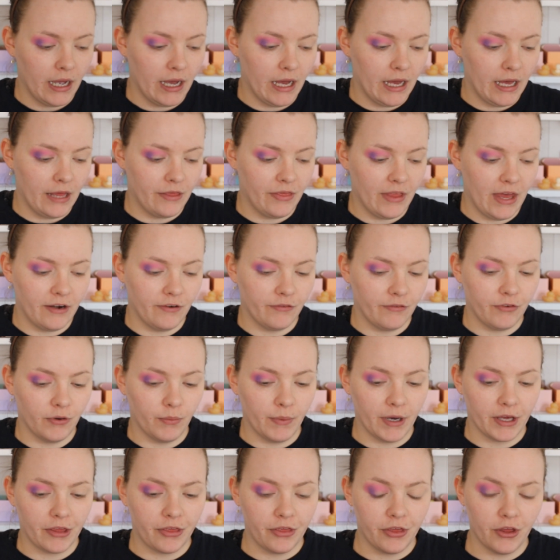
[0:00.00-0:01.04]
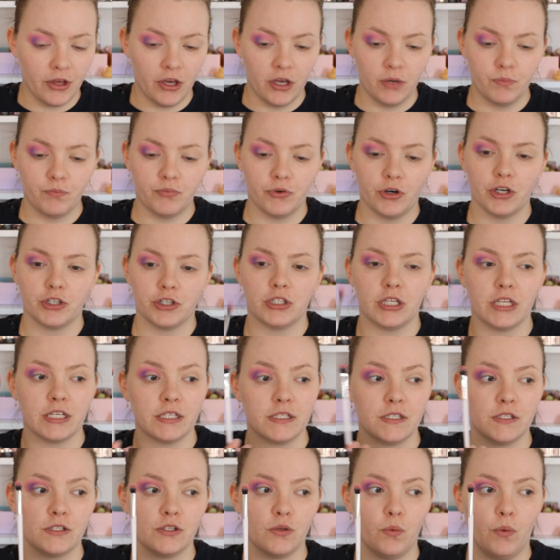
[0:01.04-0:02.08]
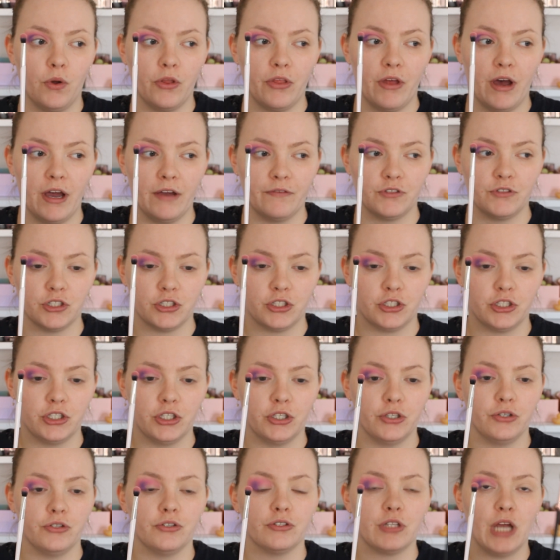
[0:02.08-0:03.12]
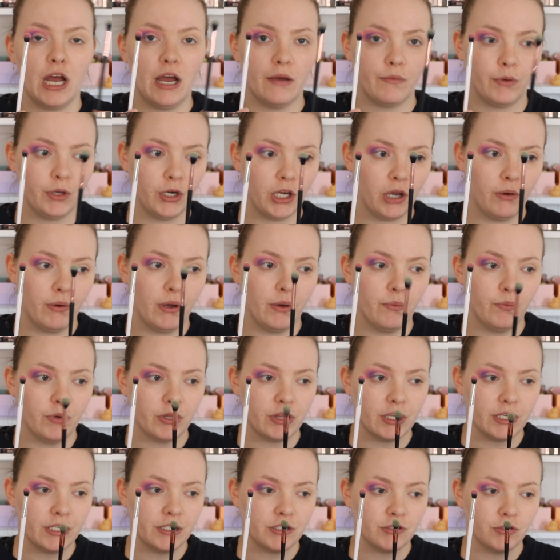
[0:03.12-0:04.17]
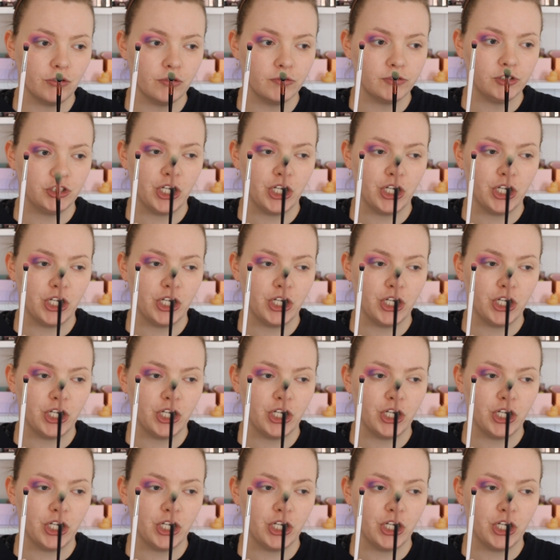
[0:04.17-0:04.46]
And then for my third brush, this is the one that I've just used, I'm going to go in with a sort of